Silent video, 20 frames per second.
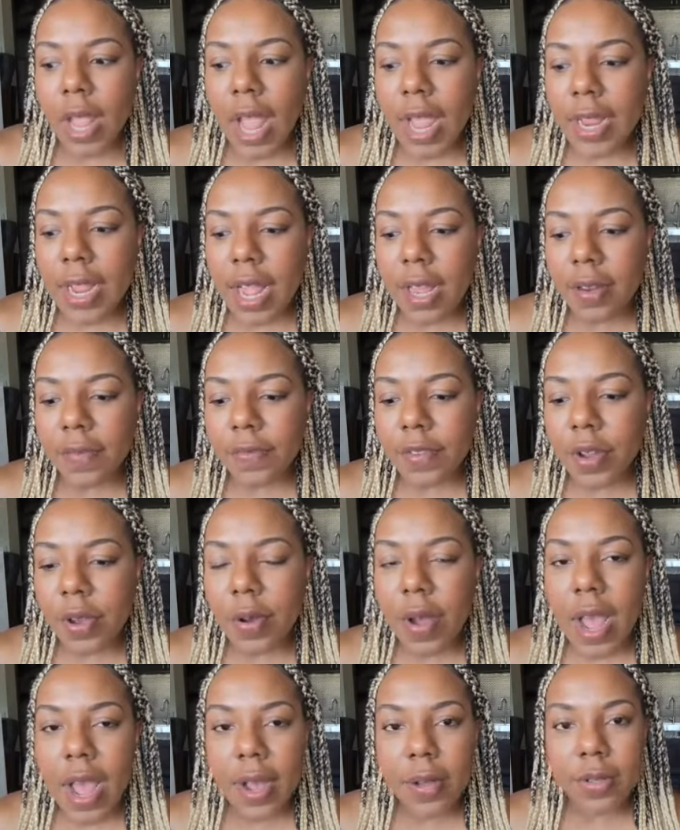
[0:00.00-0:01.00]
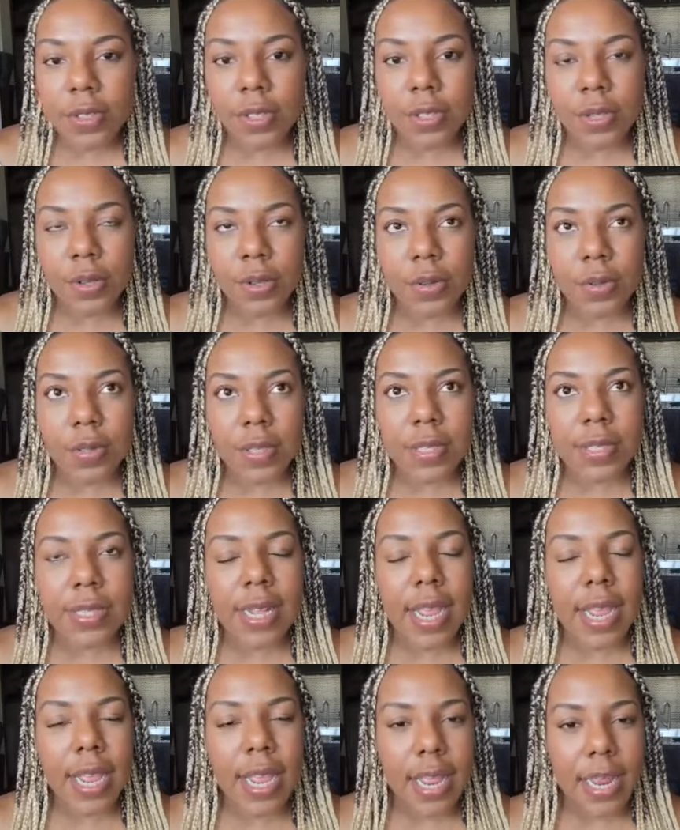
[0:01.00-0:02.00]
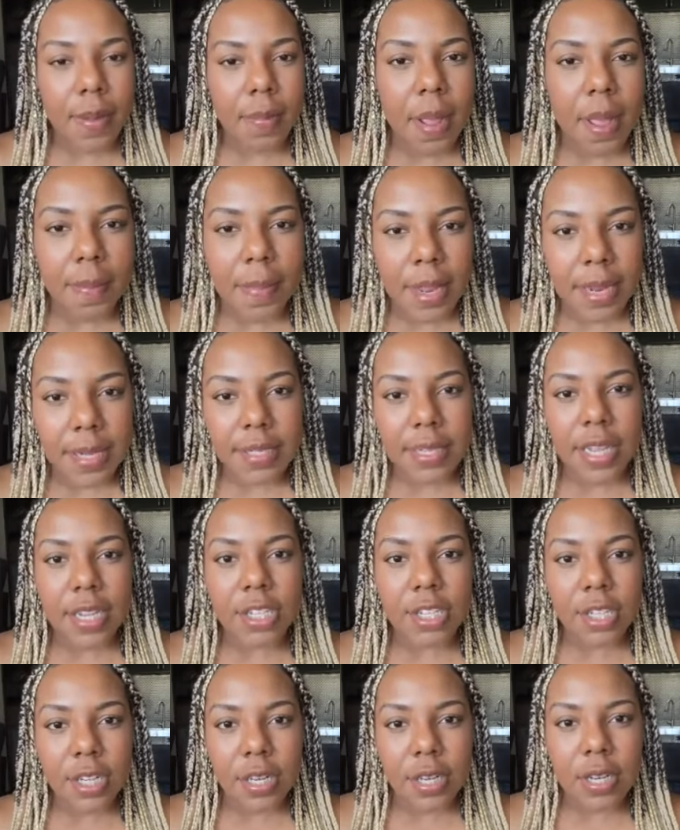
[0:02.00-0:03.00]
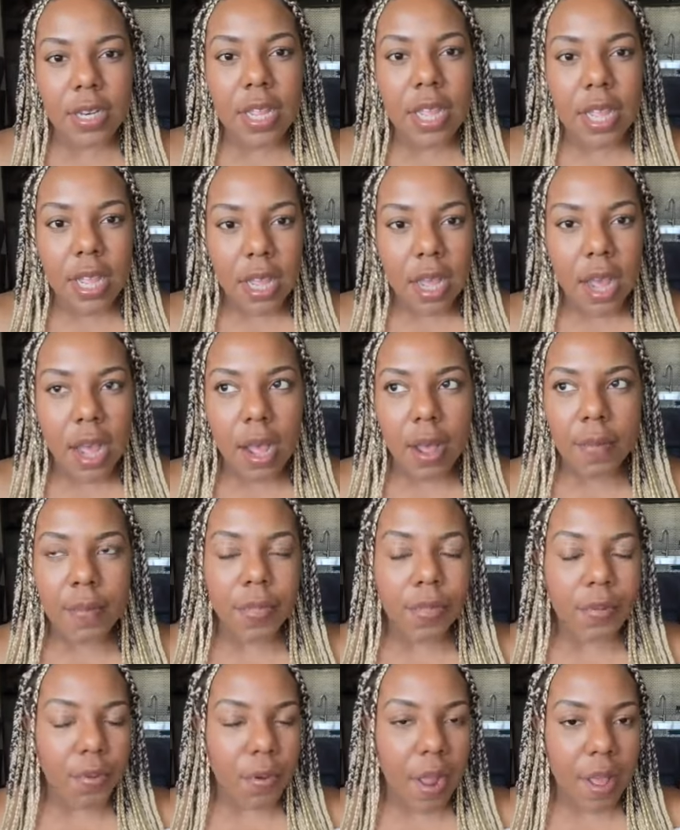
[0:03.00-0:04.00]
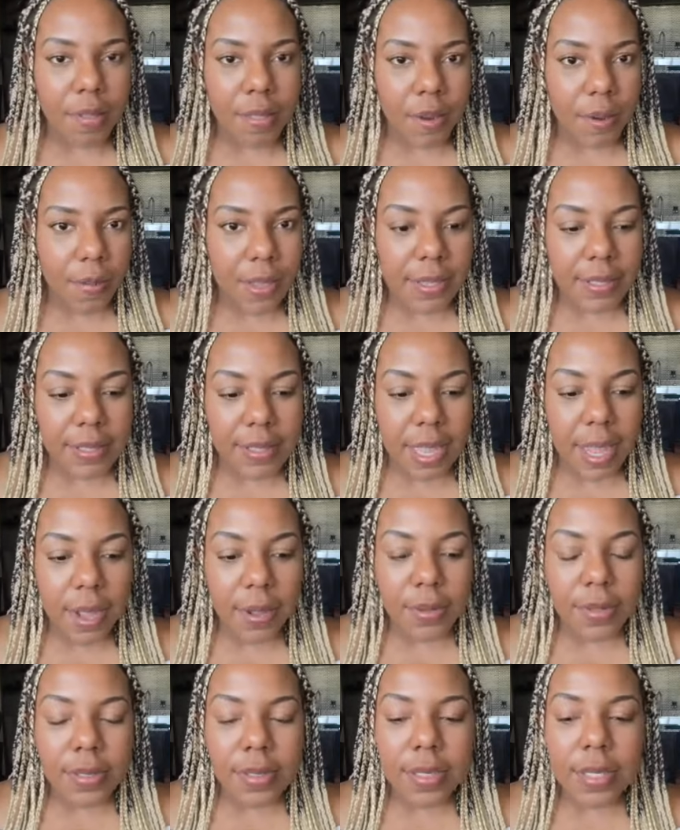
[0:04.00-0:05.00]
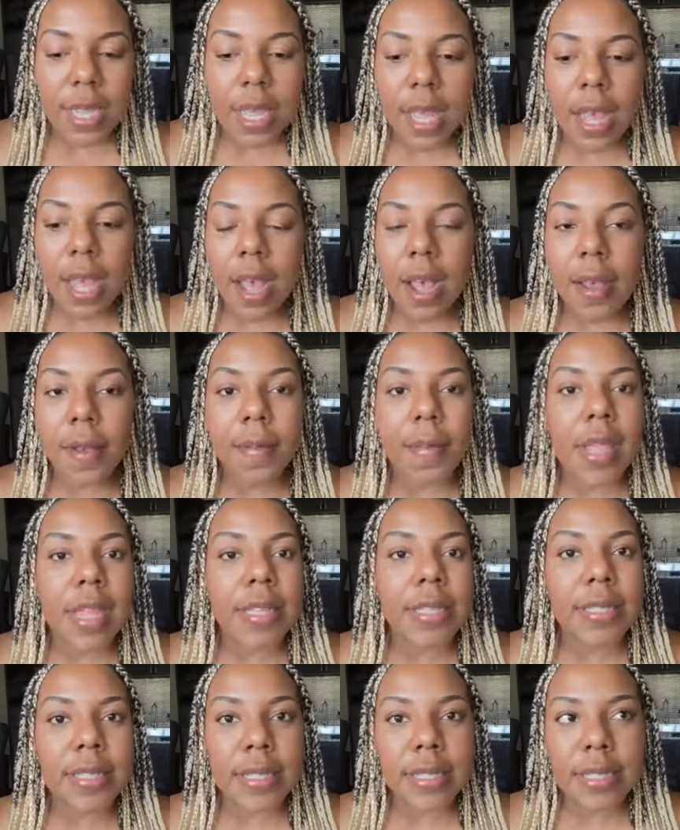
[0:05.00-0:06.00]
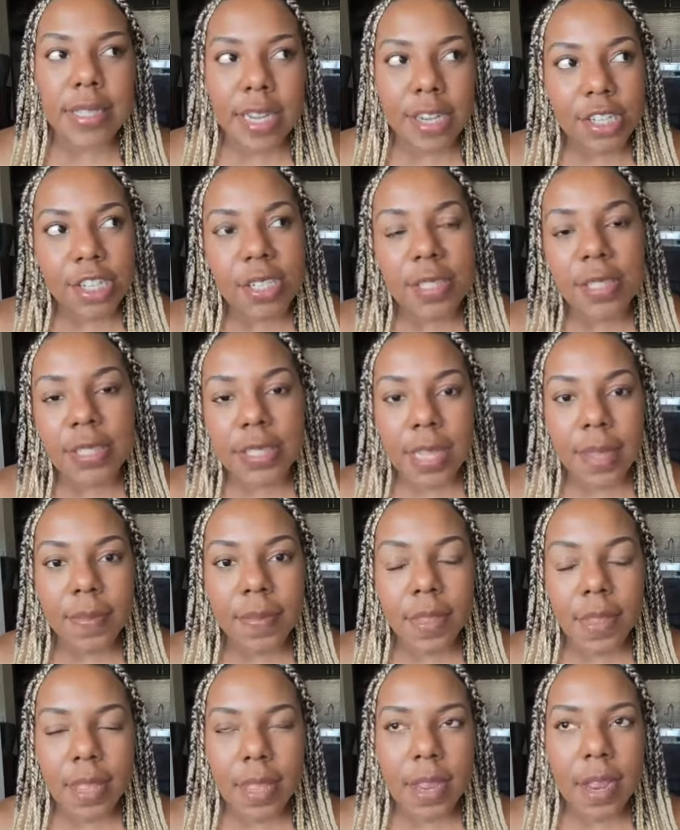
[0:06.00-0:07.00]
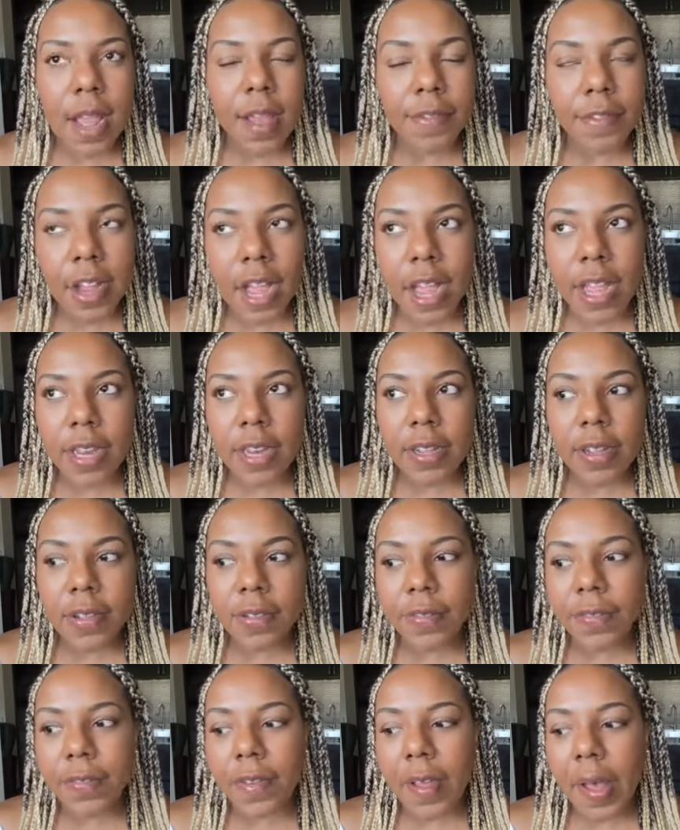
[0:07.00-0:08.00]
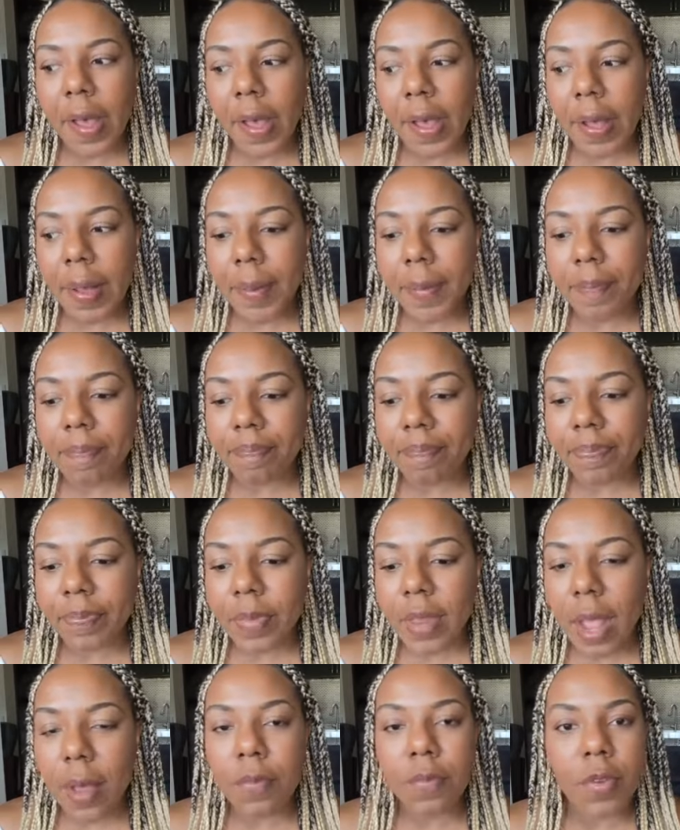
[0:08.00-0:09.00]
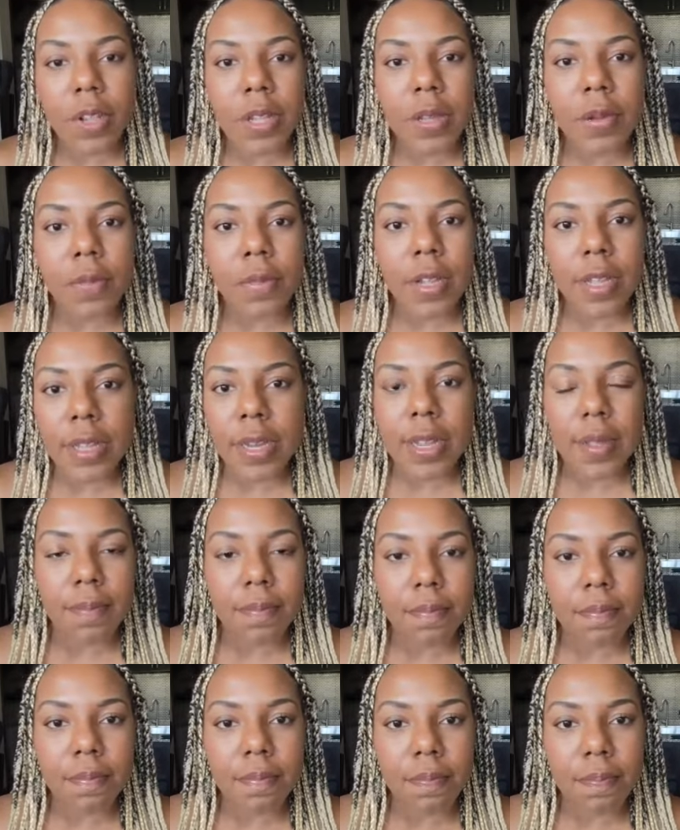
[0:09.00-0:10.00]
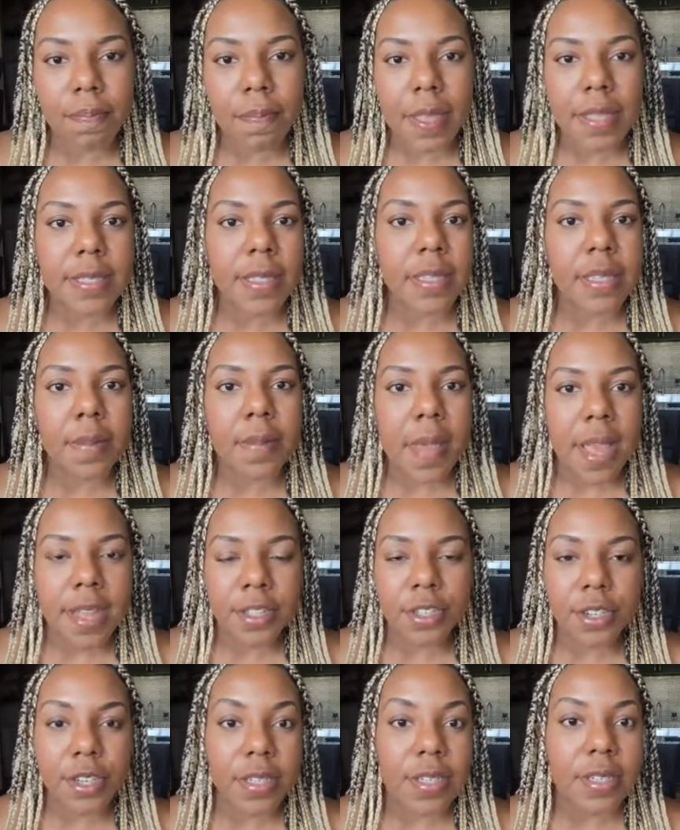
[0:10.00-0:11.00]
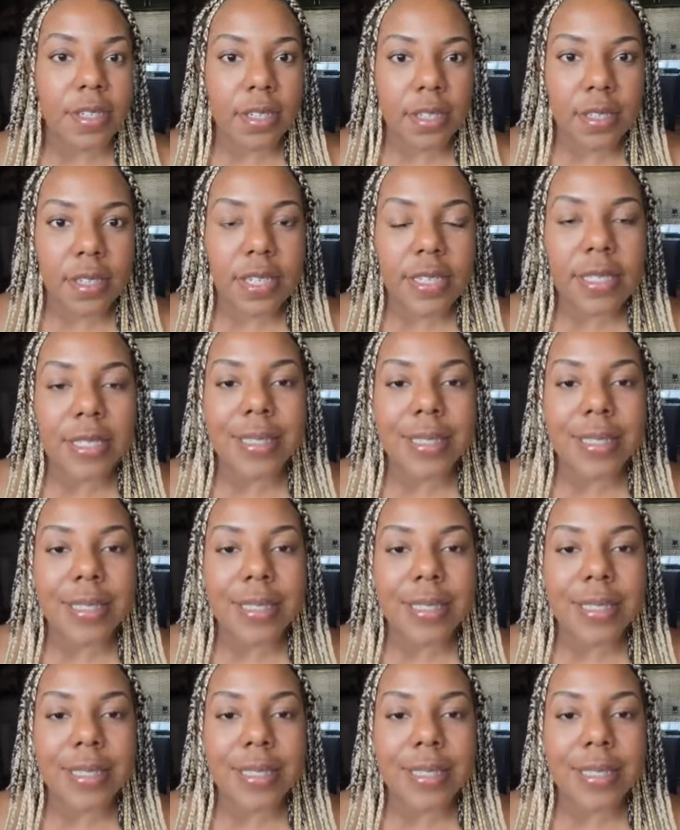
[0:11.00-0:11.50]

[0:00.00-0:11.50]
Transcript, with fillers: i kind of know how to stay in my meditation um, throughout there being sounds um, and sensations same thing i've kind of um, i'm really good at basically mastering stillness